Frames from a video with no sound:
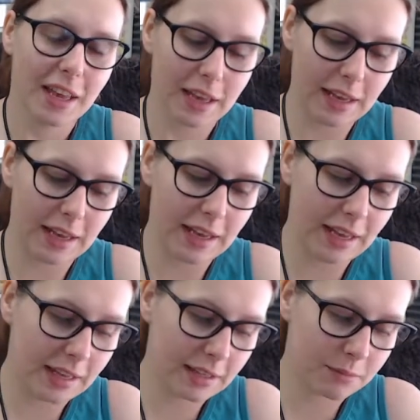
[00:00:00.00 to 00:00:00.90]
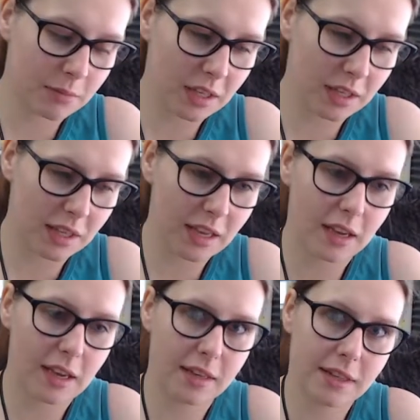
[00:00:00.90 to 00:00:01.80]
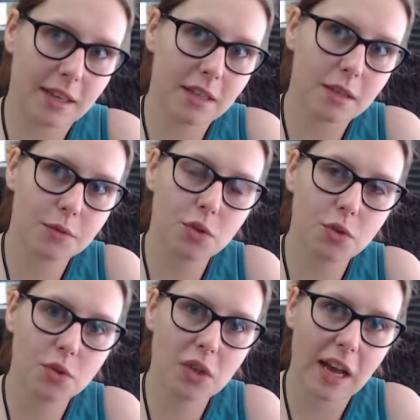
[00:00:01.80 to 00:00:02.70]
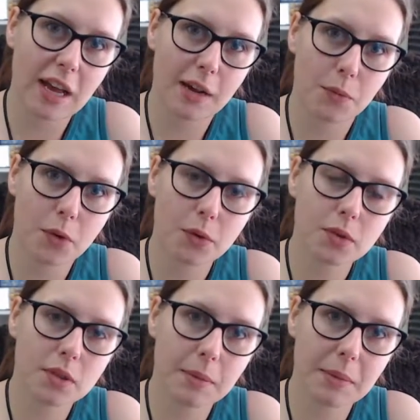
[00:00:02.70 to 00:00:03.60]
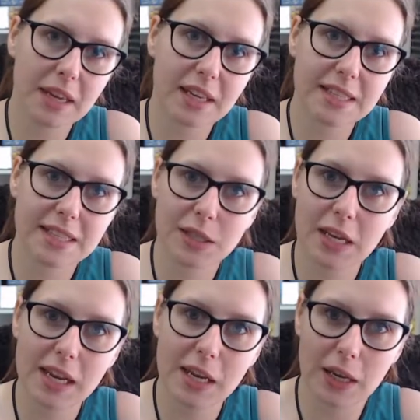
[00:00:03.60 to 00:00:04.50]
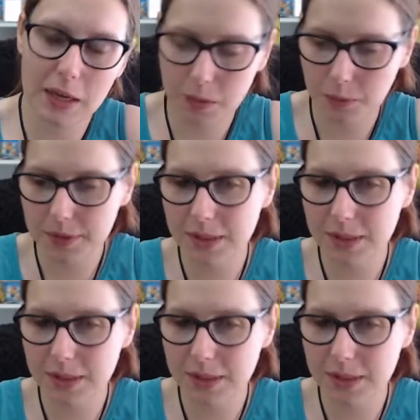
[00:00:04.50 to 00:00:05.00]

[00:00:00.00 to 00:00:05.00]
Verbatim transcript: Uh, in the, at the end of June, I wrote to him again. I said, "Hey, what's up?